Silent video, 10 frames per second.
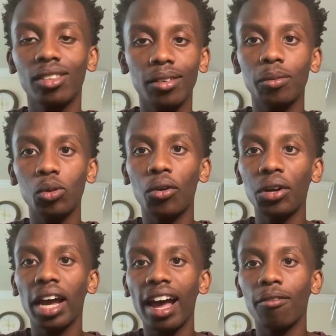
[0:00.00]
you're going to
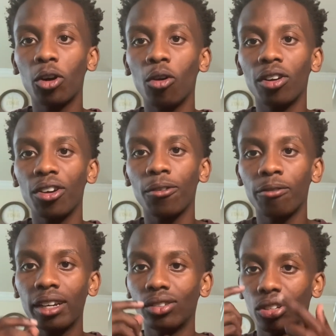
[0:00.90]
have COVID on your
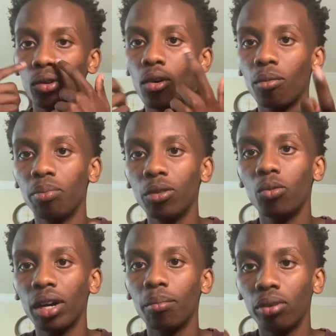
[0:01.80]
fingers, and you're going to be,
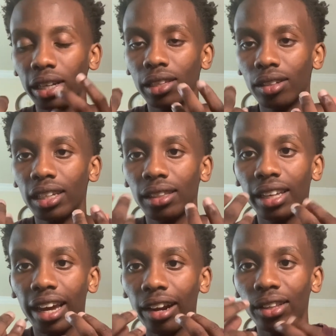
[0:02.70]
breathing in the
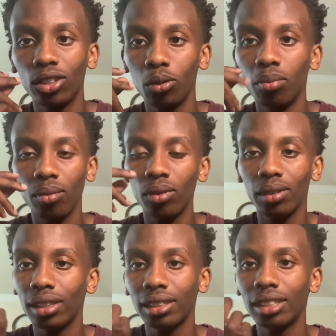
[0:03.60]
air
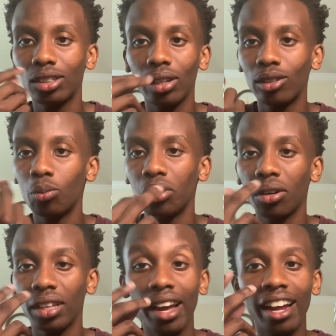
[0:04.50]
the shit that you put up,
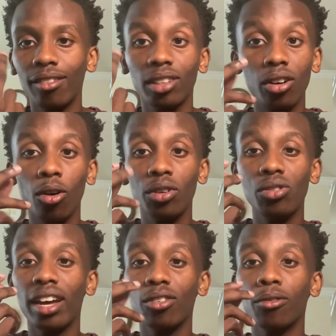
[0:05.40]
the COVID you
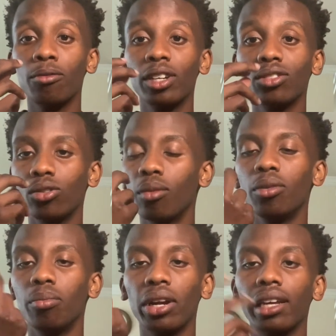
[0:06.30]
had on your fingers, you're going to be
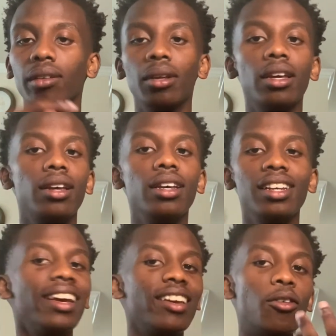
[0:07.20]
bringing it
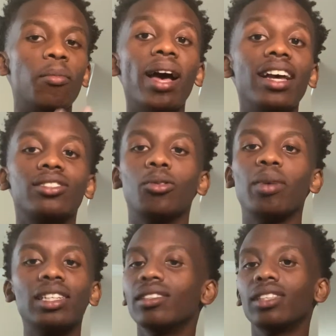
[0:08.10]
in your mask. So
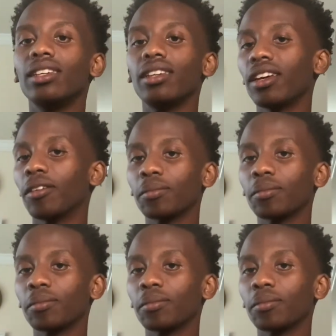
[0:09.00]
basically, yeah,